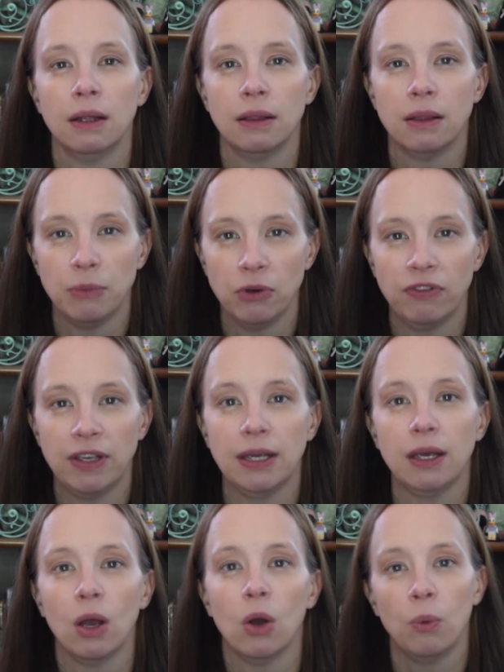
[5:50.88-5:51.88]
the
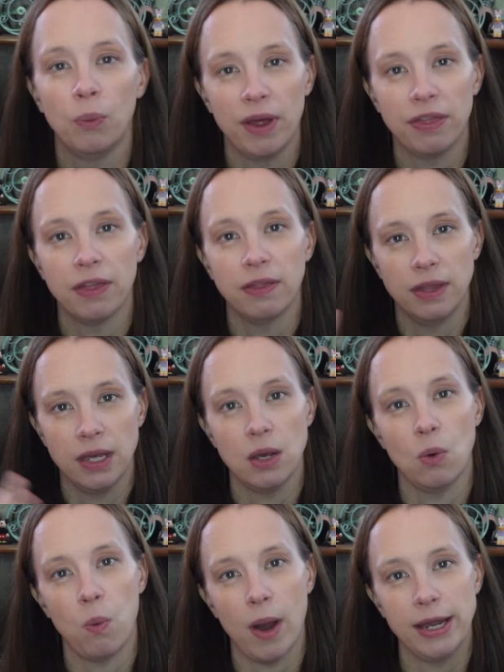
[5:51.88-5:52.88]
movie, with the
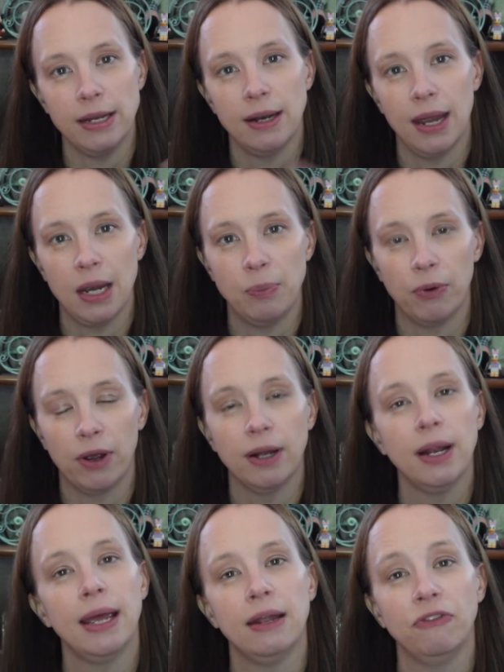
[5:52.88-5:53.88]
white
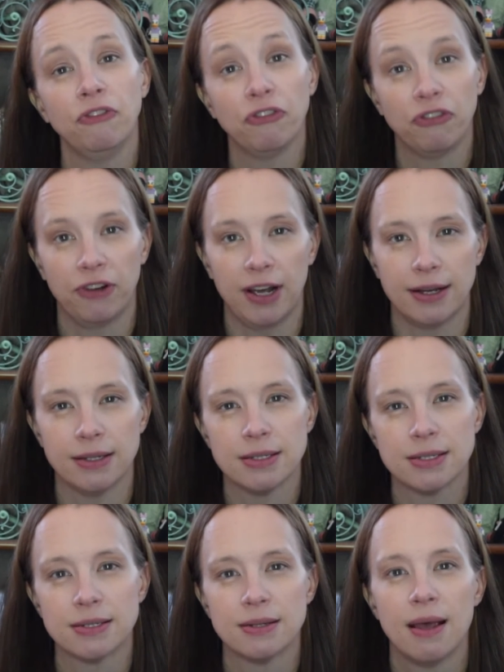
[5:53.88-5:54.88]
apron in
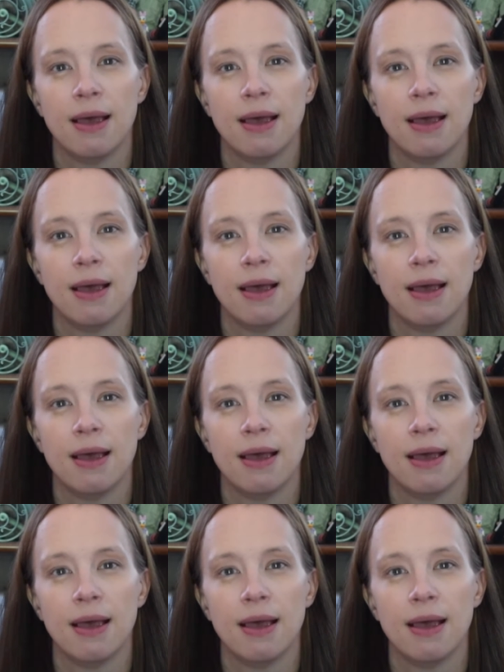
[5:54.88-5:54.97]
France.